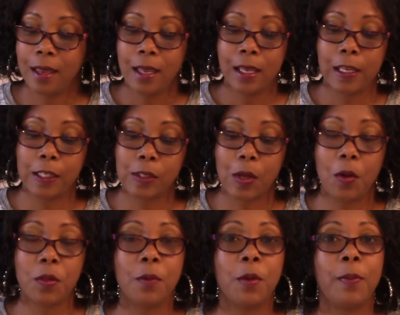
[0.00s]
He
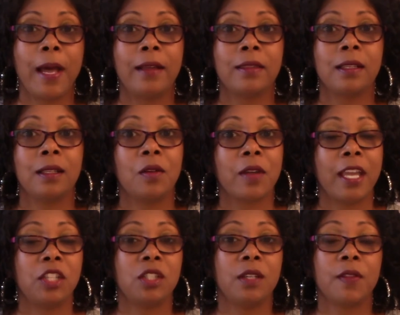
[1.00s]
told them about the
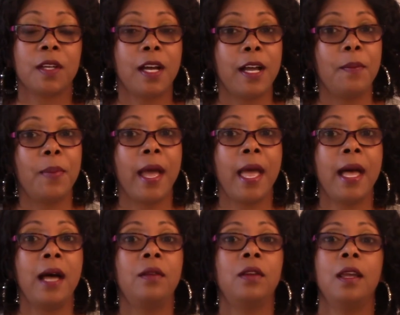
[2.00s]
location of the
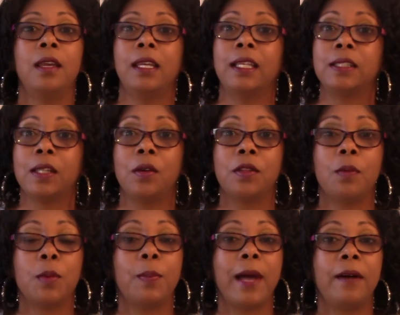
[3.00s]
compound. He told
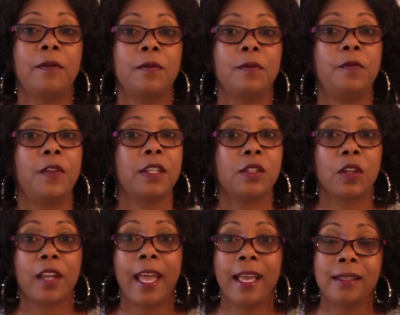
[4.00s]
them about Victor
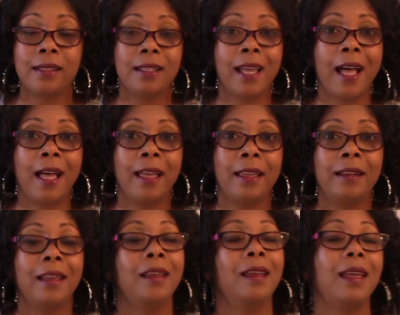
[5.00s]

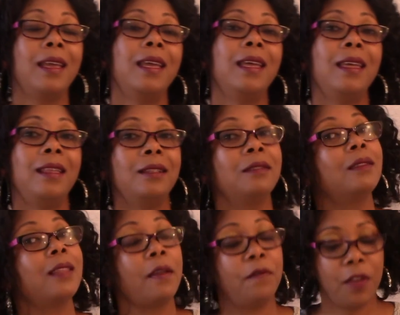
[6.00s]
Cassadine and
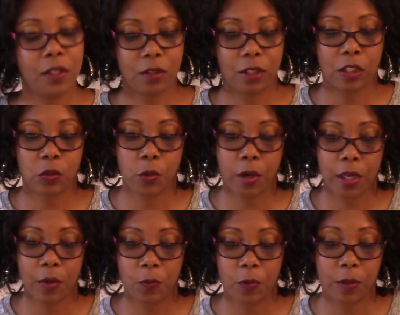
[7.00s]
that Victor is
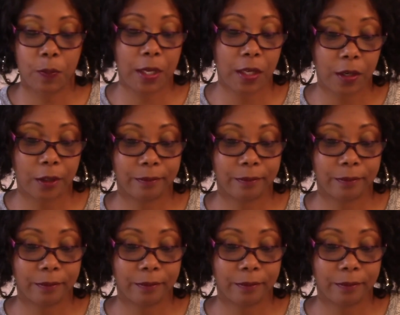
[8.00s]
working with Peter.